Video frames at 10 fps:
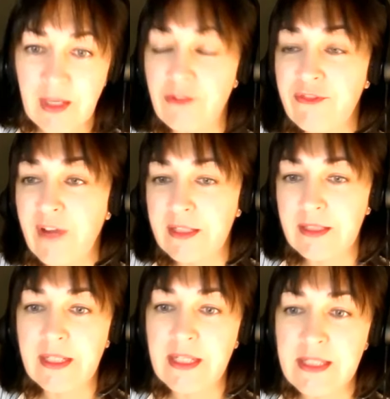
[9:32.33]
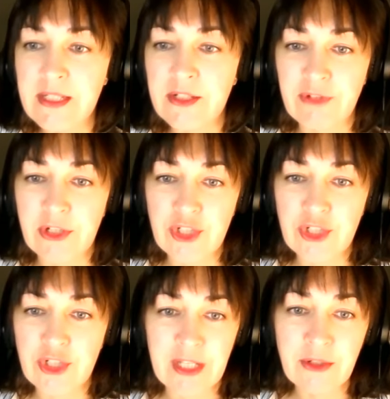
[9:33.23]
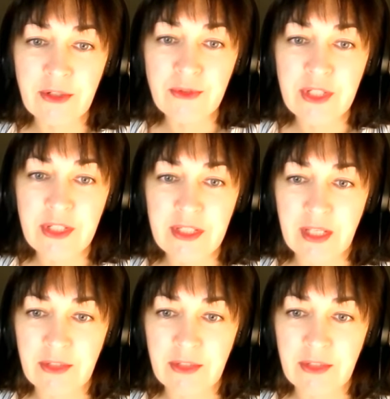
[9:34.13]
And finally, consider differential diagnosis